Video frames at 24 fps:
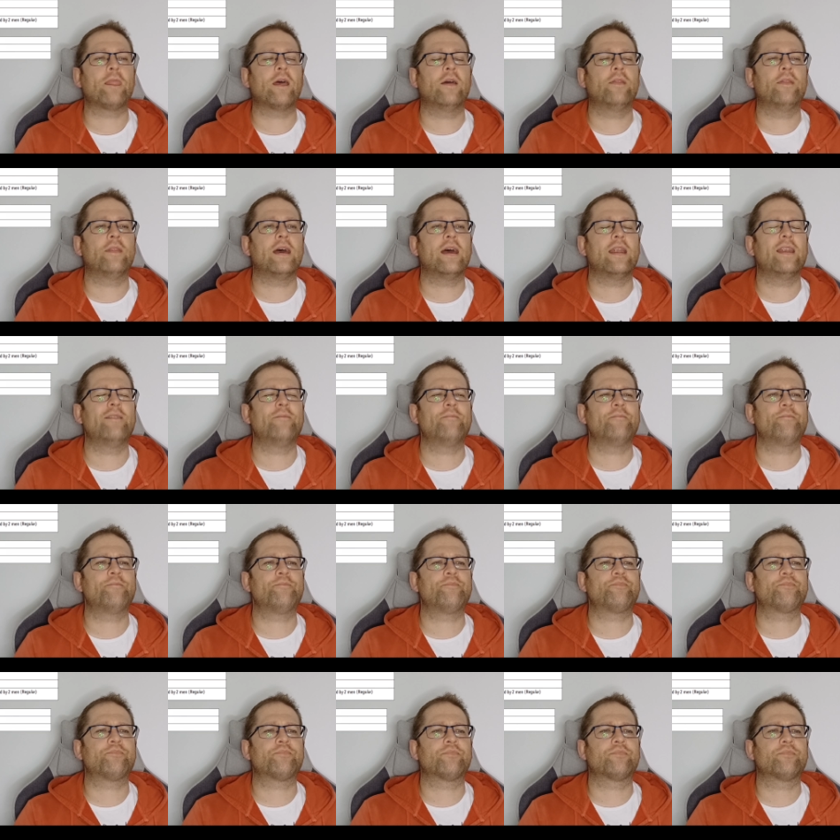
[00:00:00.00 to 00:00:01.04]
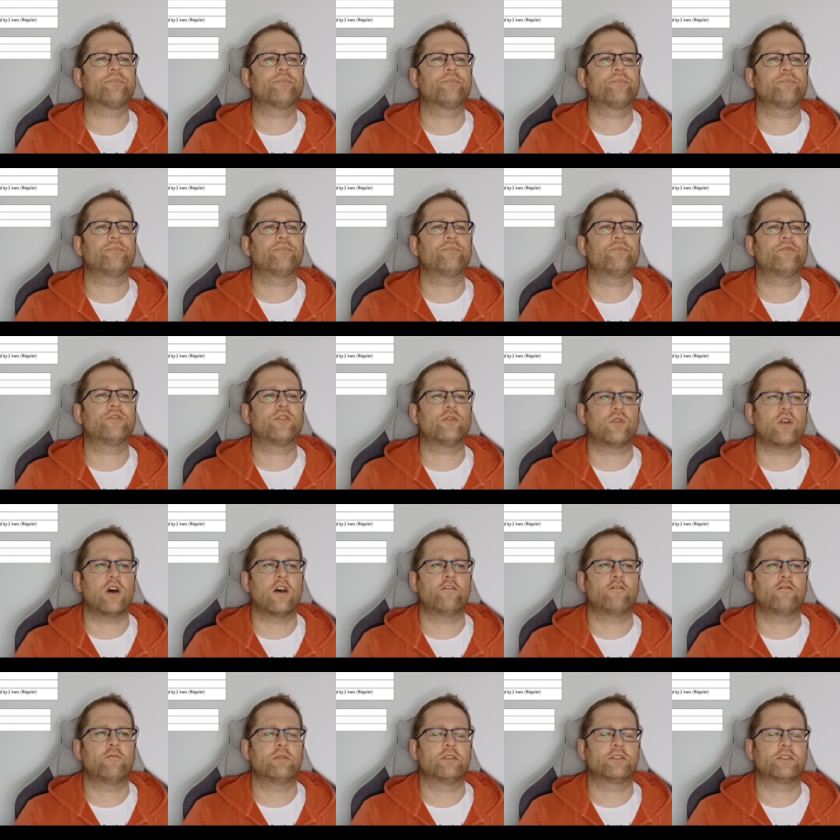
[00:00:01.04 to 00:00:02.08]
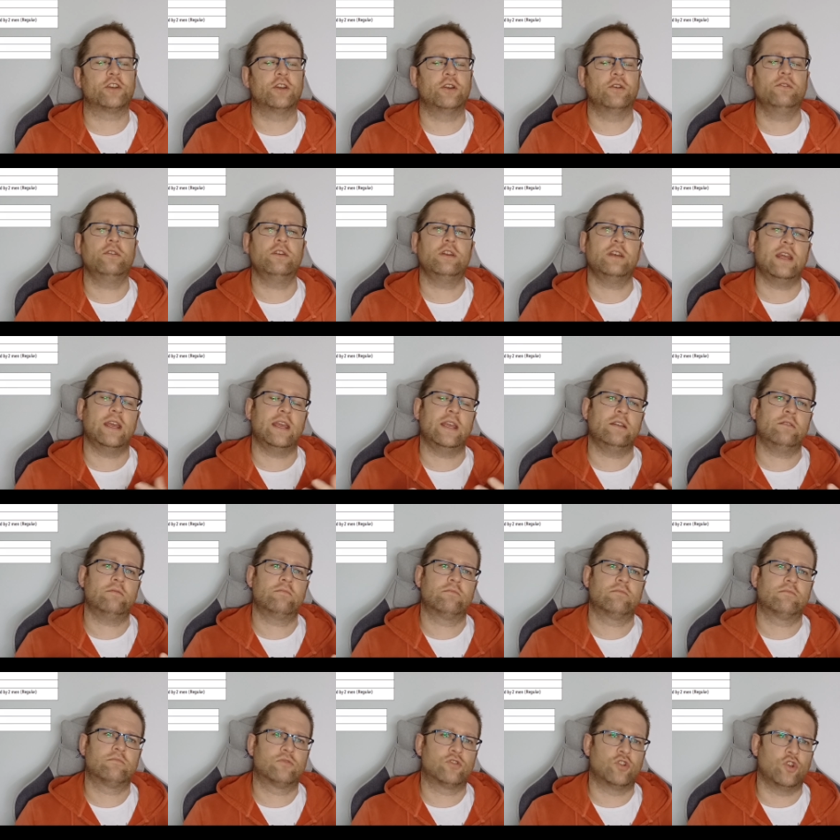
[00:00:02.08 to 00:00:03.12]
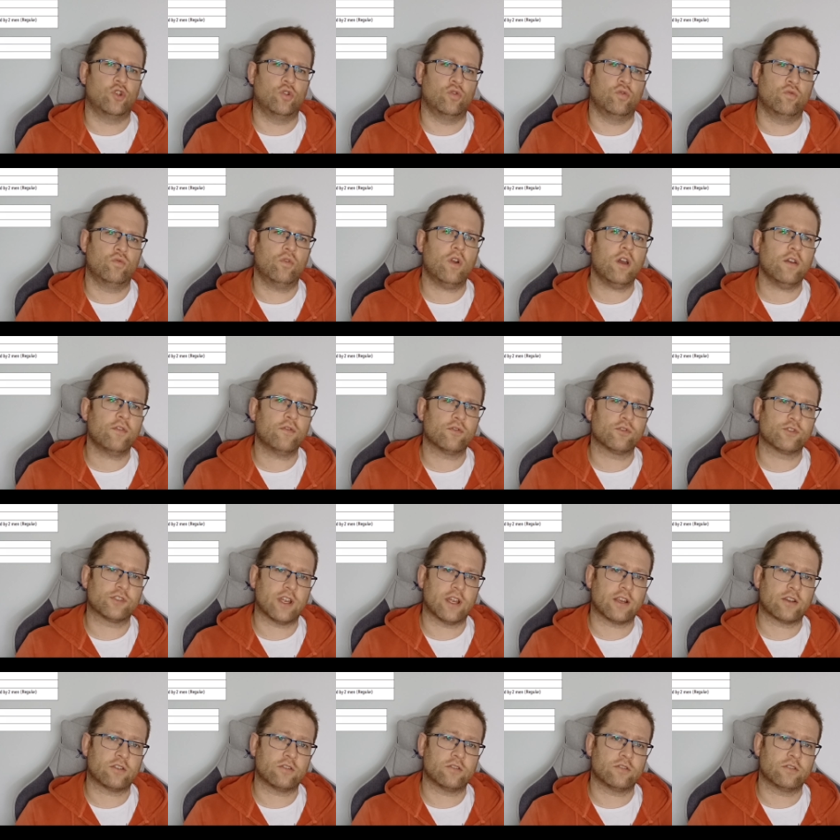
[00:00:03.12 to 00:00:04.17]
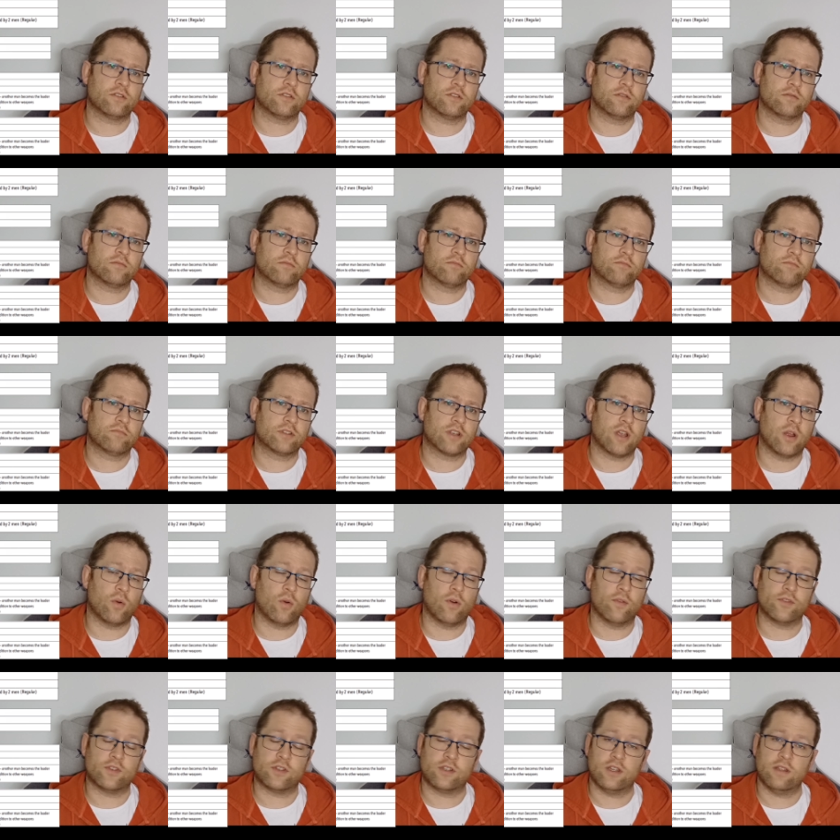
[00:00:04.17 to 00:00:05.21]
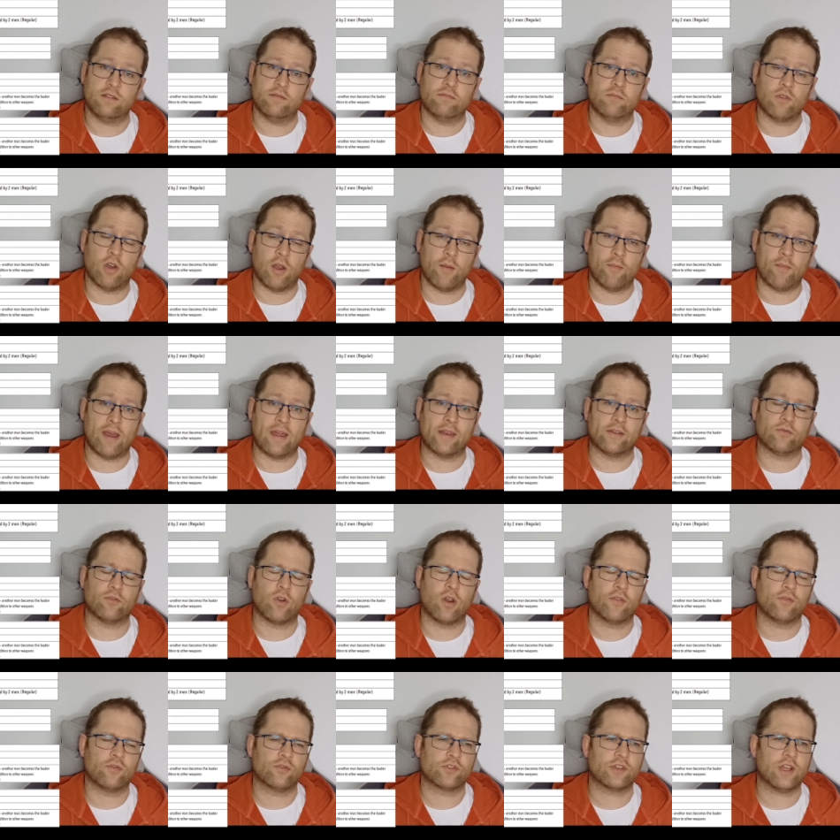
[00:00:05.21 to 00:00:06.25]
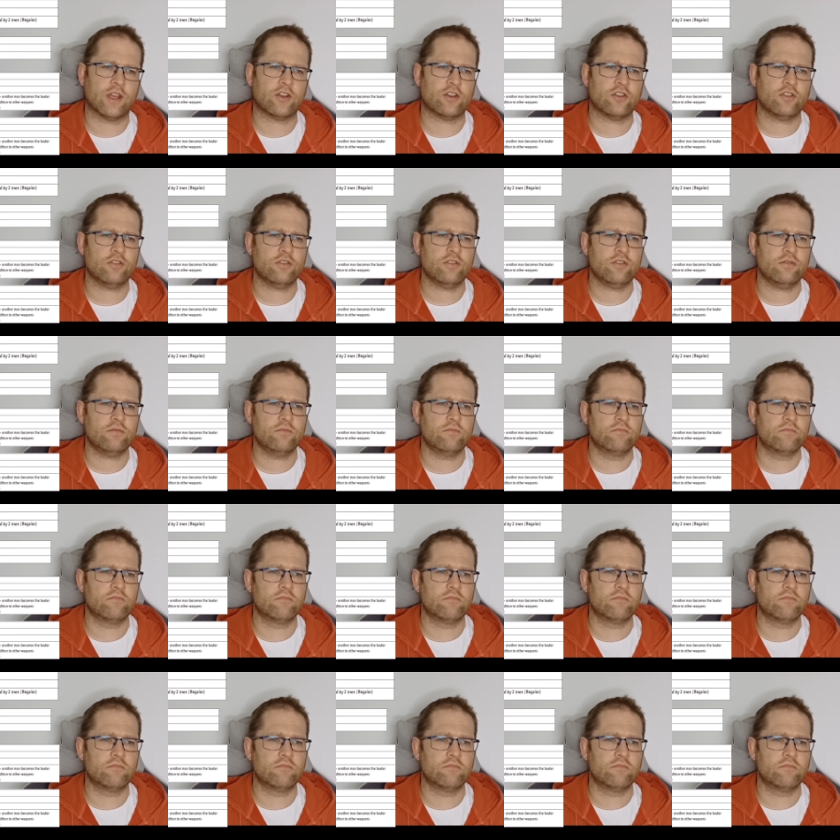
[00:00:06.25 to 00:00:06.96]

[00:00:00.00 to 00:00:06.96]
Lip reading: And then for the rifle platoon, you need 2 rifle sections. So obviously 9-man rifle section,